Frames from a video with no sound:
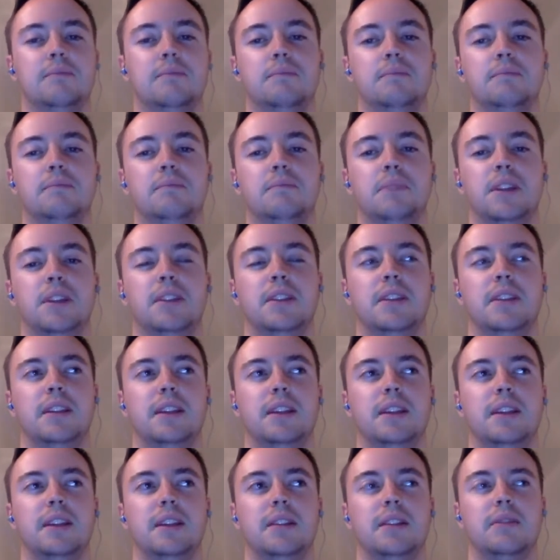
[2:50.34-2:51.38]
beat
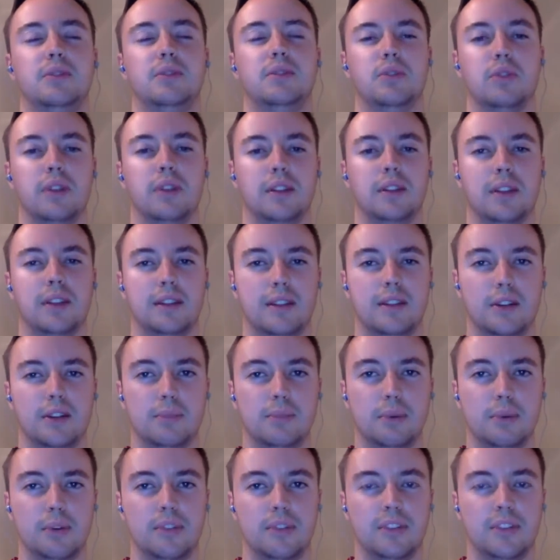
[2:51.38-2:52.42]
the goal, I think, near
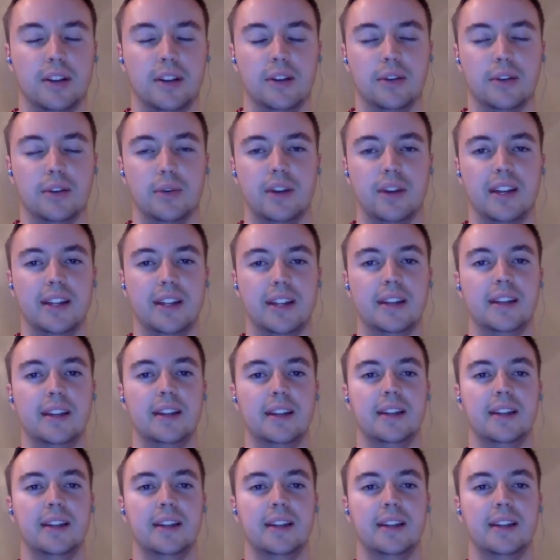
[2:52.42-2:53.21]
post there on the right.